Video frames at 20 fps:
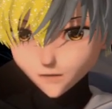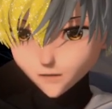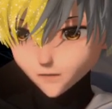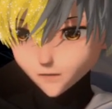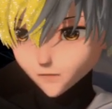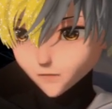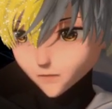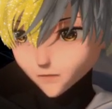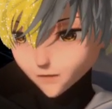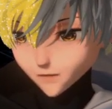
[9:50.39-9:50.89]

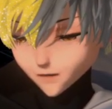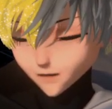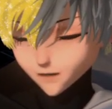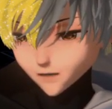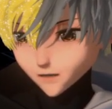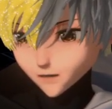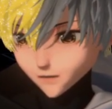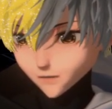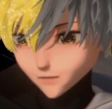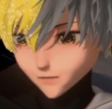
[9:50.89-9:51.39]
But
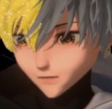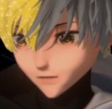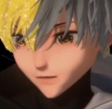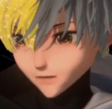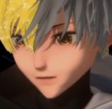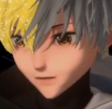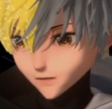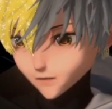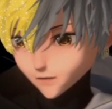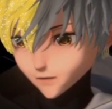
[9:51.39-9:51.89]
if you look in
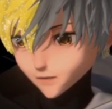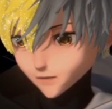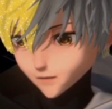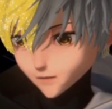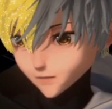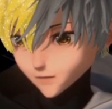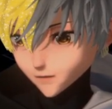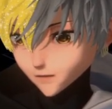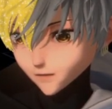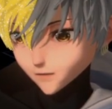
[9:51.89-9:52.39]
VC
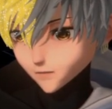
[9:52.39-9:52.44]
Face,